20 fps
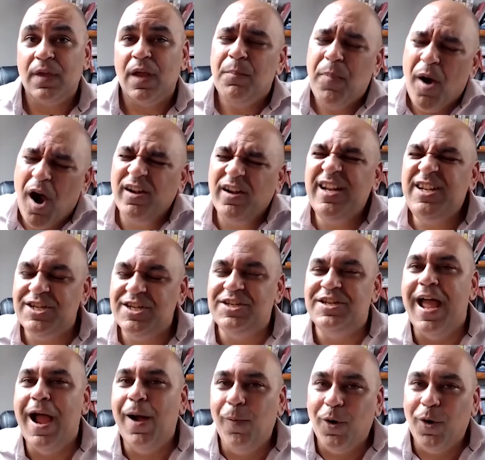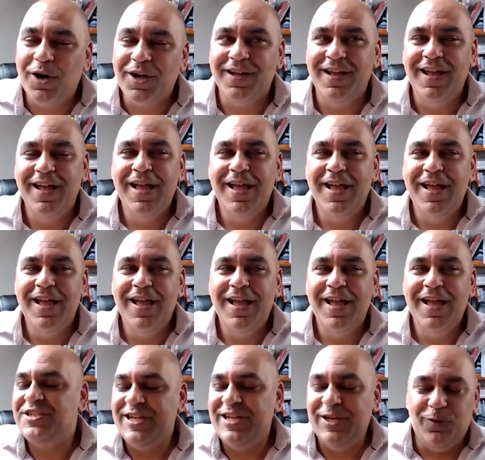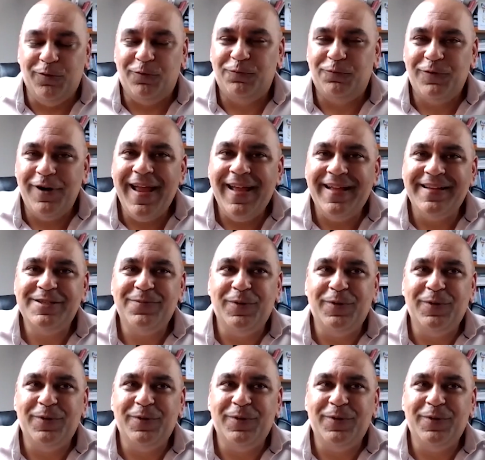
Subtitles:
partly to network and see old friends,